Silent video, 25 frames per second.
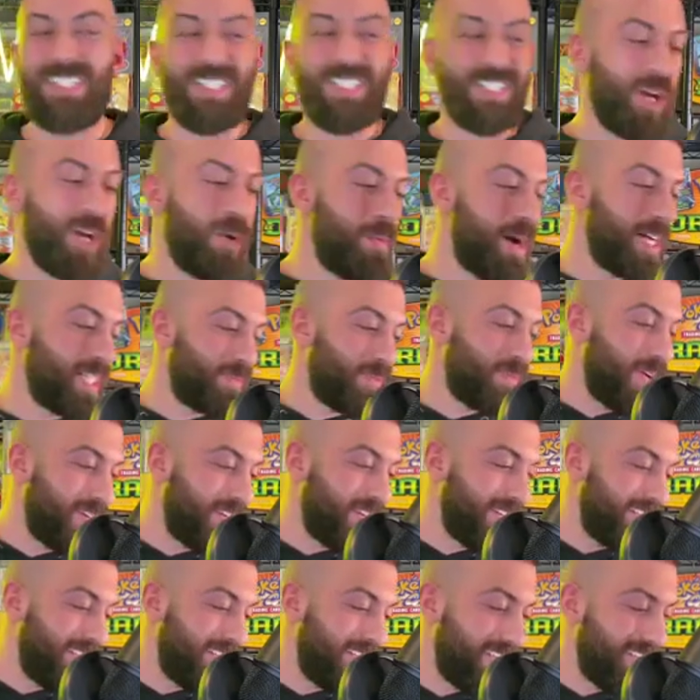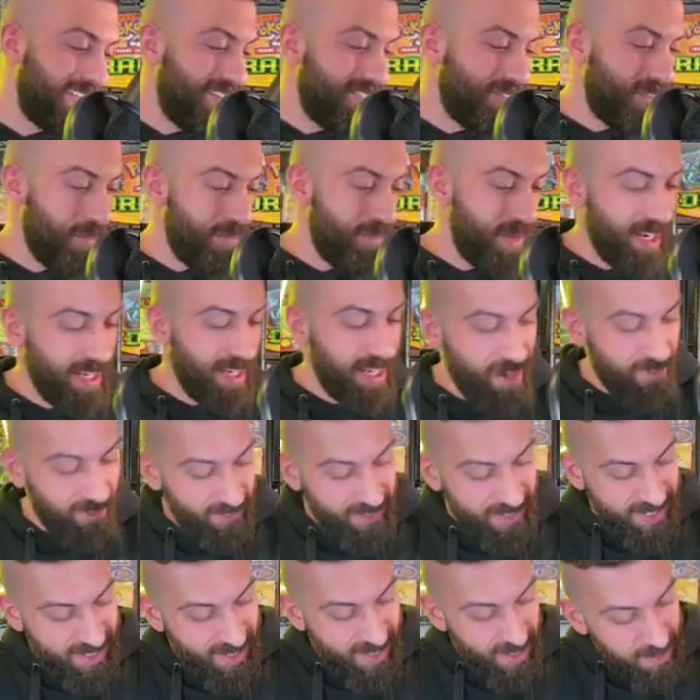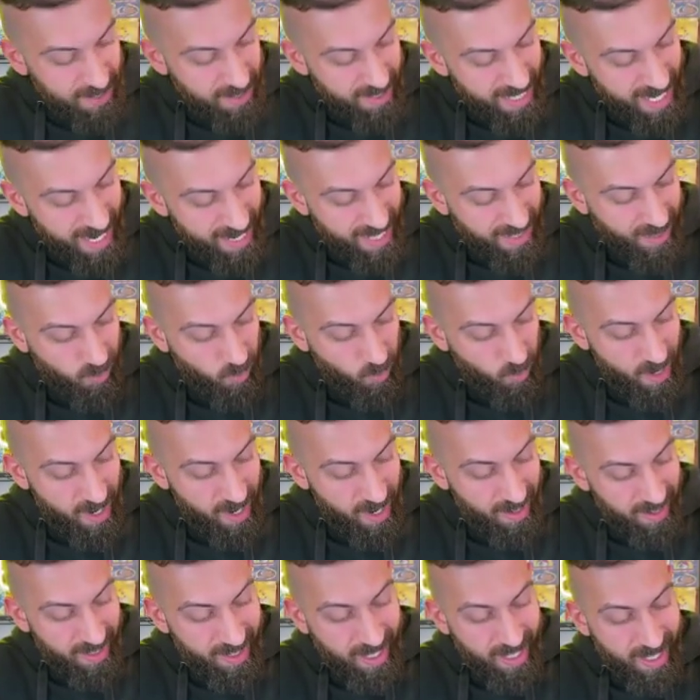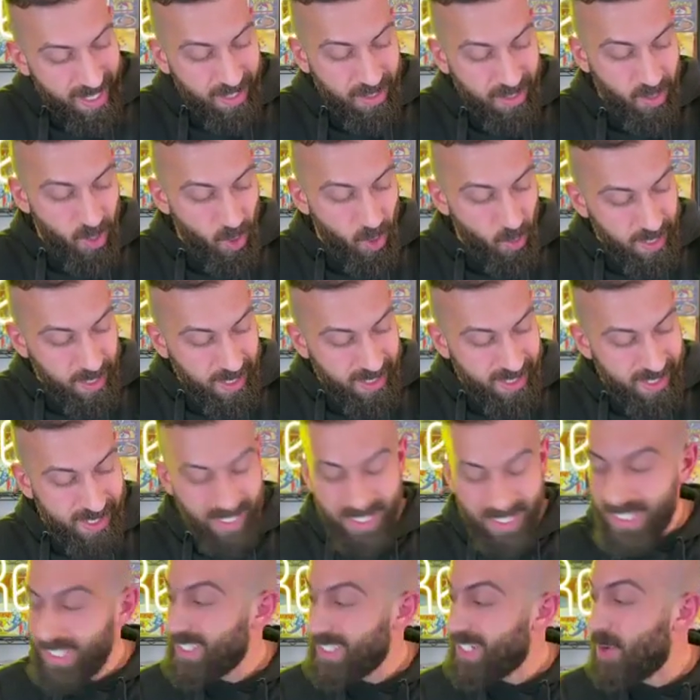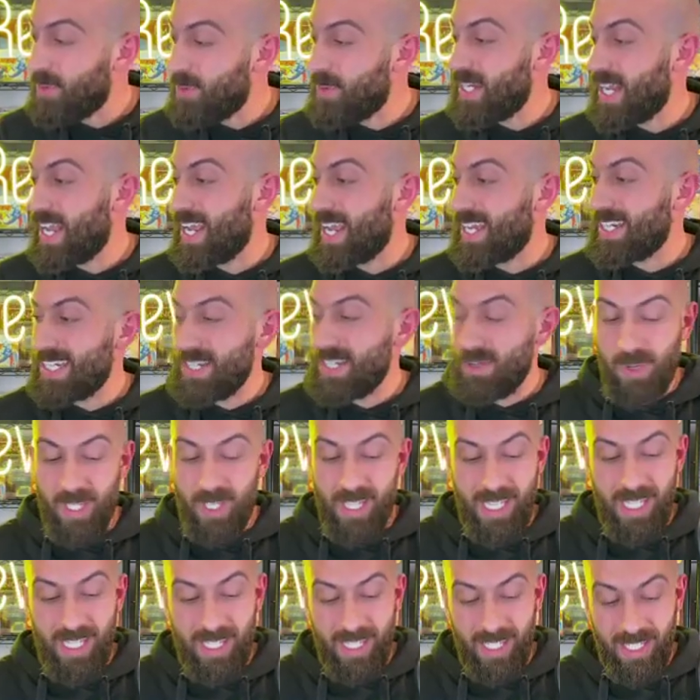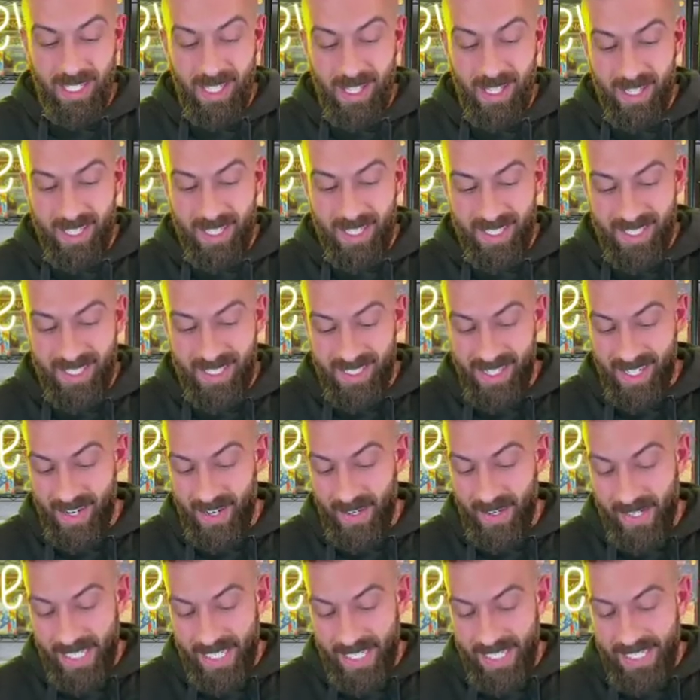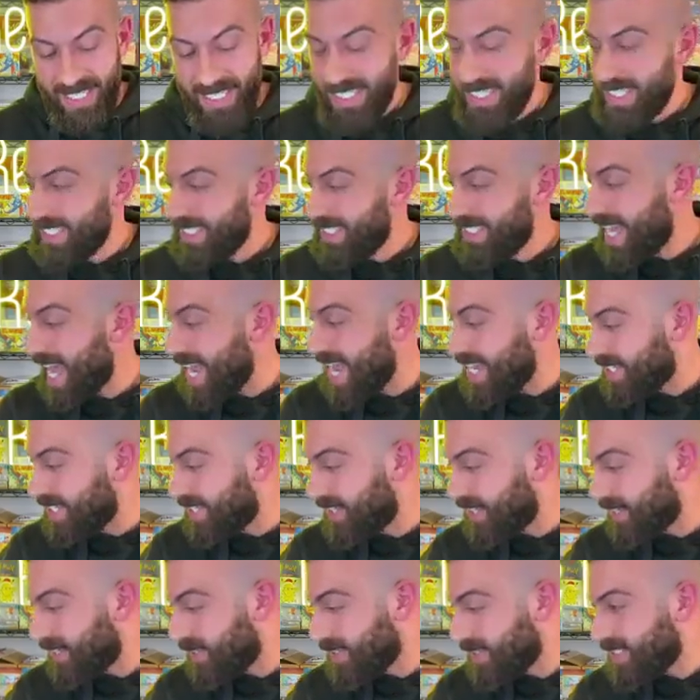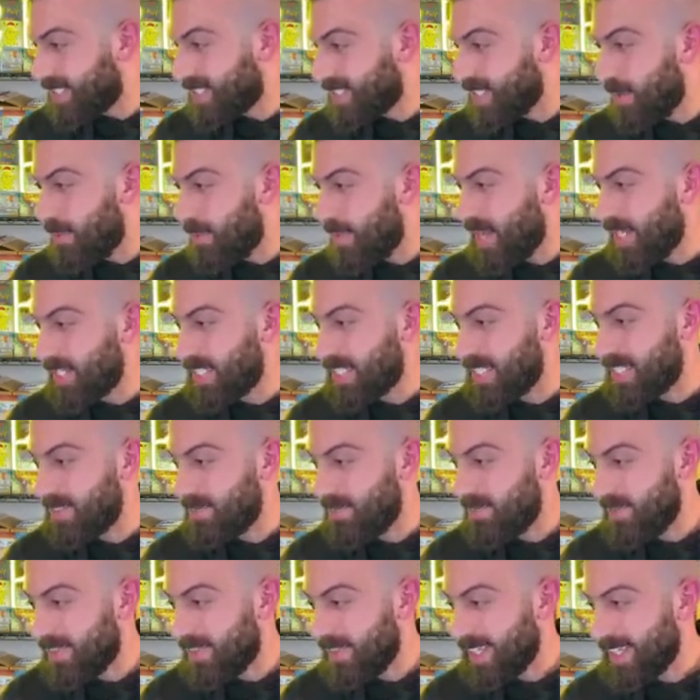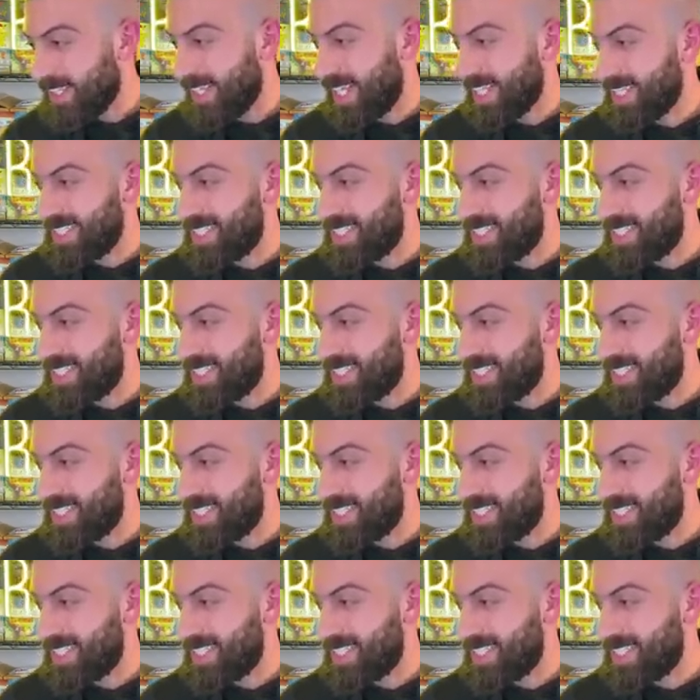so much, Pokedeek, for being here for the super chat as well. You always come in handy with the luck. So thank you so much. Let's